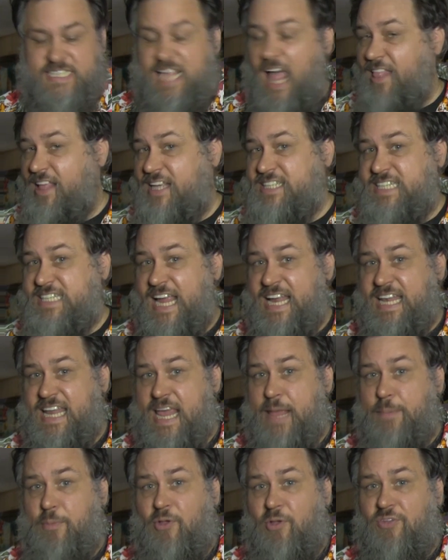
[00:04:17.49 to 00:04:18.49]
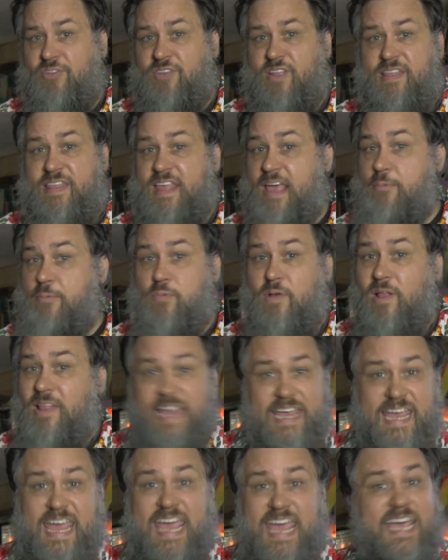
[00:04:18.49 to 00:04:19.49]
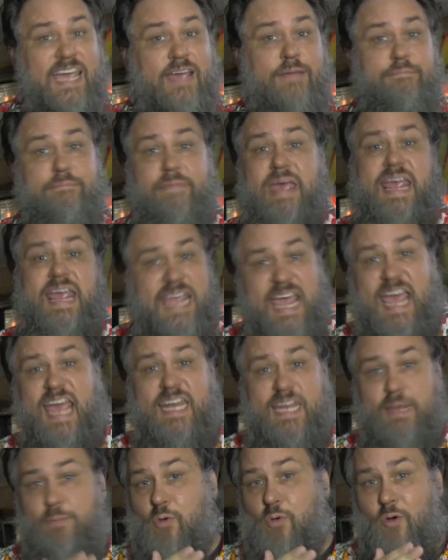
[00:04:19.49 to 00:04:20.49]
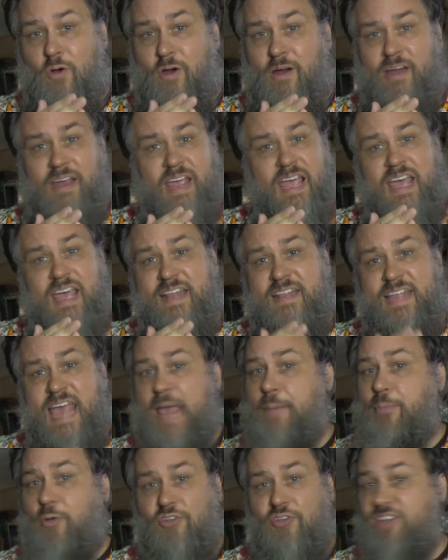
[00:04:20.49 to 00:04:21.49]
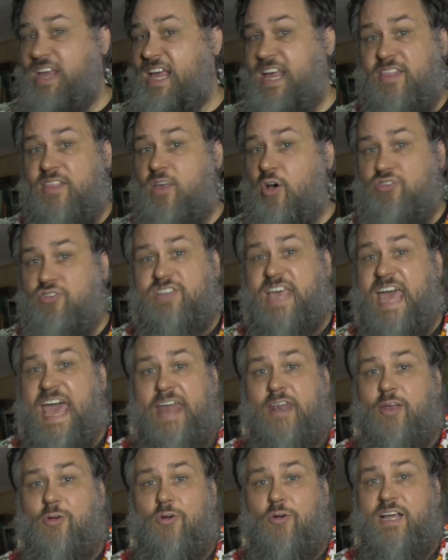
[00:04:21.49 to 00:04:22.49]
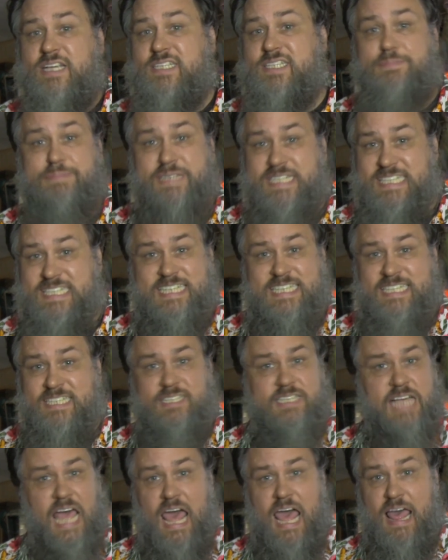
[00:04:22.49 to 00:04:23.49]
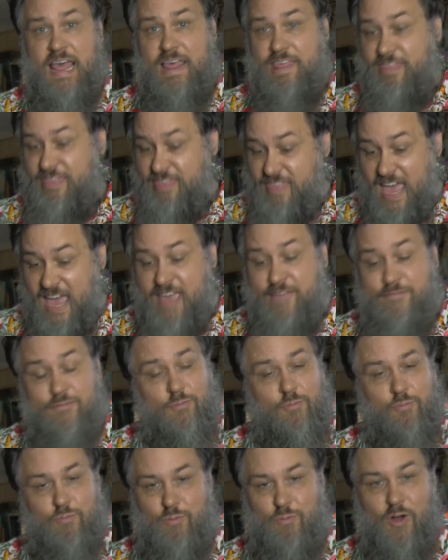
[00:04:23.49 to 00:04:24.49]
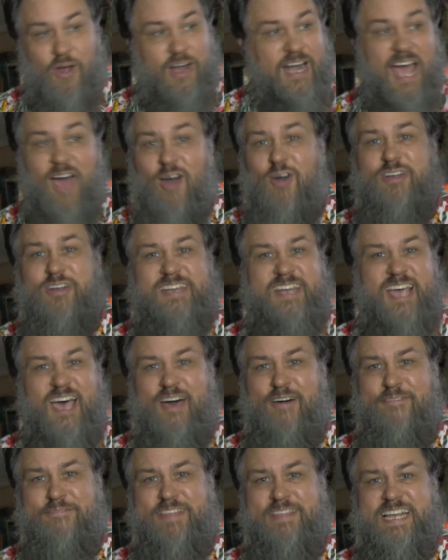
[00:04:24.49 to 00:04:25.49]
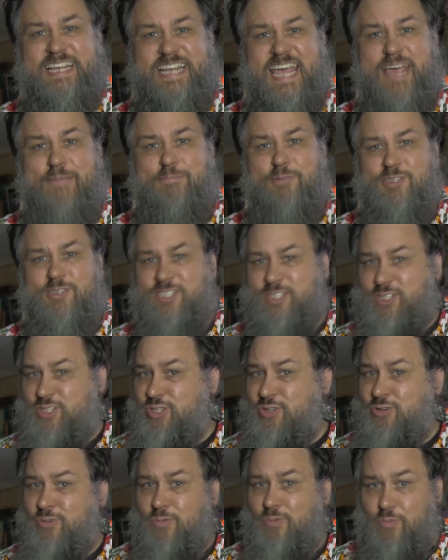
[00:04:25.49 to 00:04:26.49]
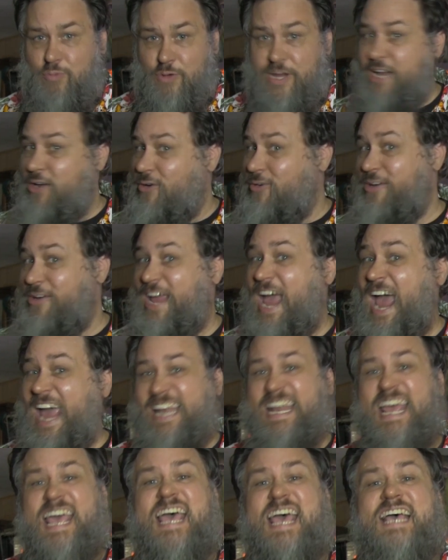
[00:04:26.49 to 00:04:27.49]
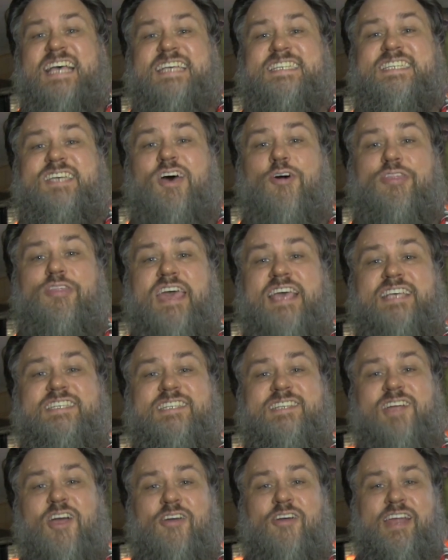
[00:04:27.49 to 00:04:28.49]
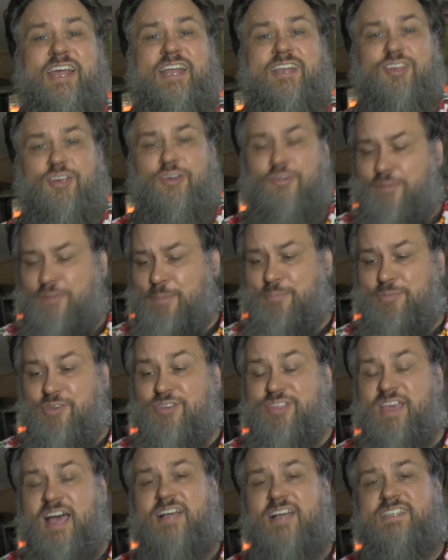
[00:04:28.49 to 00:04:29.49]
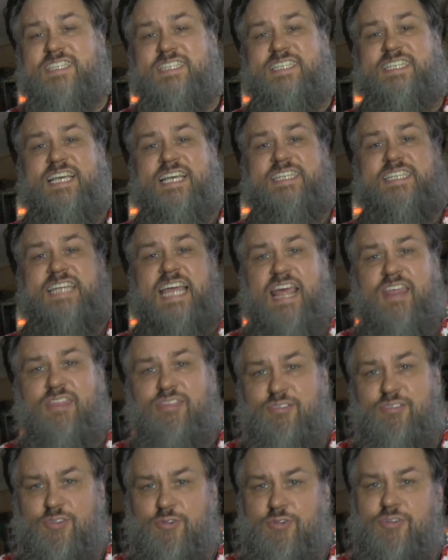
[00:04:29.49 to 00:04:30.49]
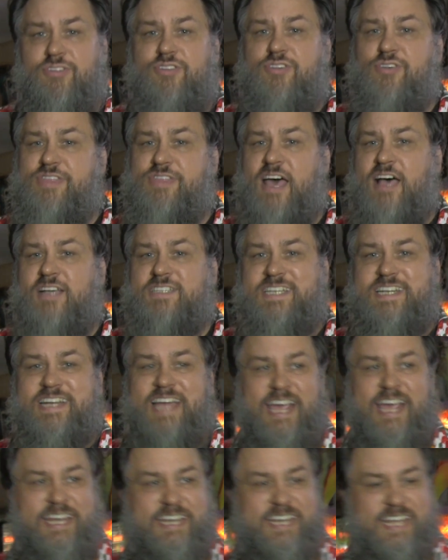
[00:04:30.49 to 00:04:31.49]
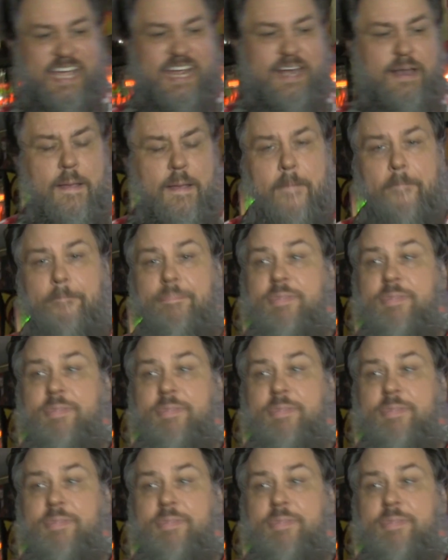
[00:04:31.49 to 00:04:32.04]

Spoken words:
solid state tables, they really can't make any more tables in those categories because they've run out of the tables to recreate. So they started to, from 2016 through 2019,